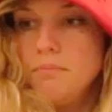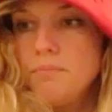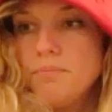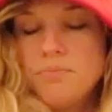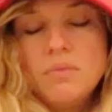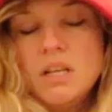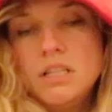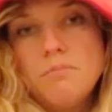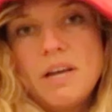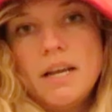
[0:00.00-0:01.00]
but
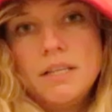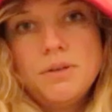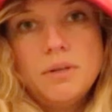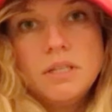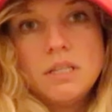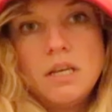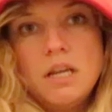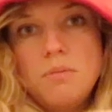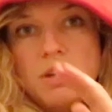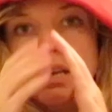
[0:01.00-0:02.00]
it's a bag, so it
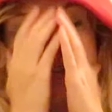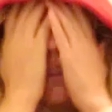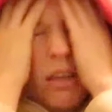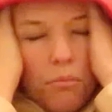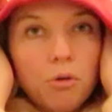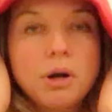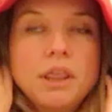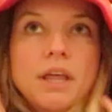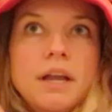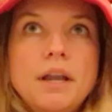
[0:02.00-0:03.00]
doesn't need to be
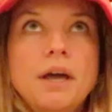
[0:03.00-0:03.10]
anything more